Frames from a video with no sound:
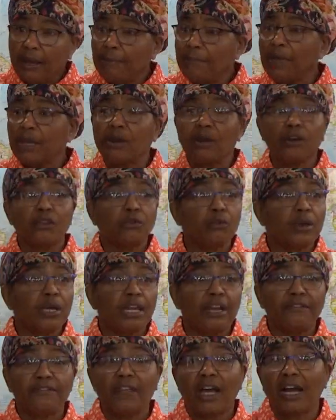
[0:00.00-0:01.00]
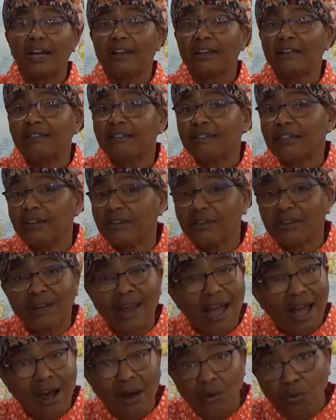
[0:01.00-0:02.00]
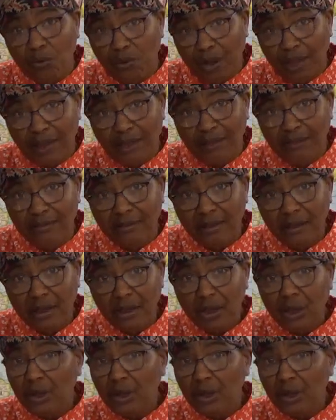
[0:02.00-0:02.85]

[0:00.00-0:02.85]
because we have not considered our ways.